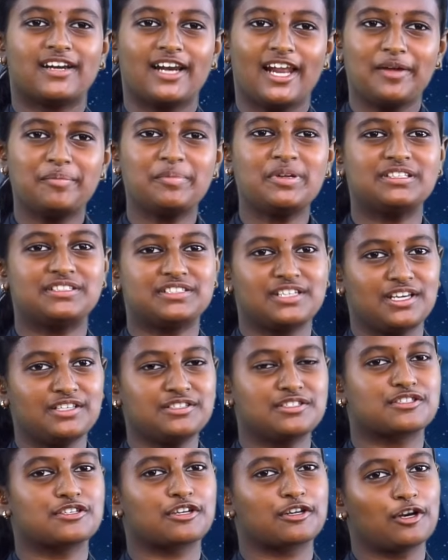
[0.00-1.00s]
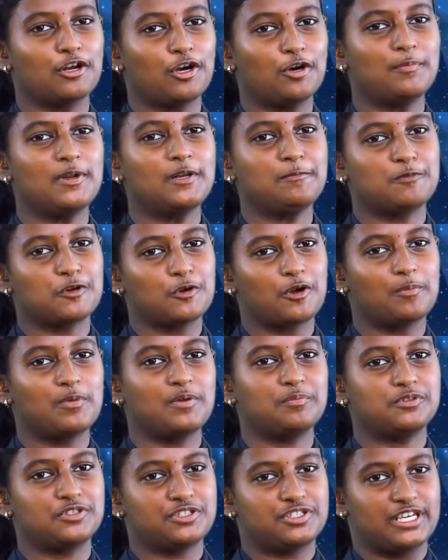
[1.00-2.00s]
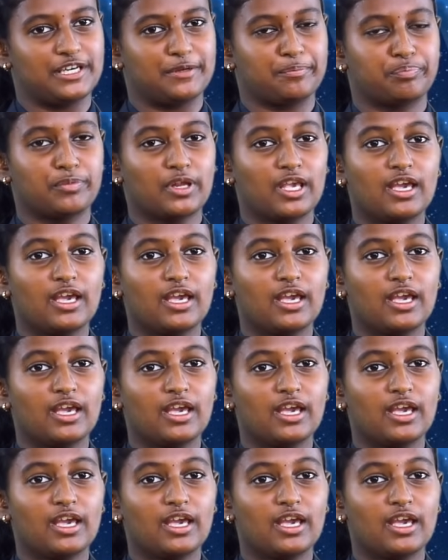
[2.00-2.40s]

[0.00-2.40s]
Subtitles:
Climate change is a global problem today.